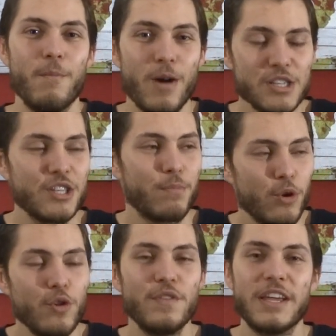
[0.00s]
must
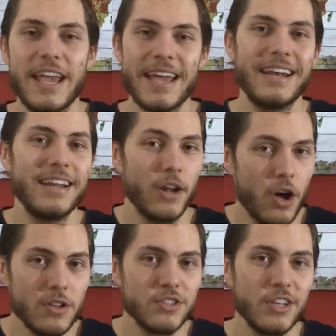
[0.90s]
approve the candidate
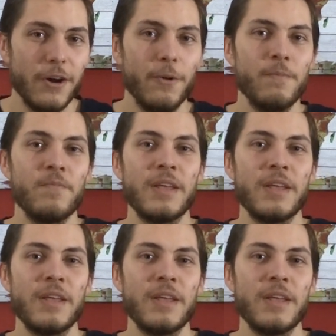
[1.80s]
also.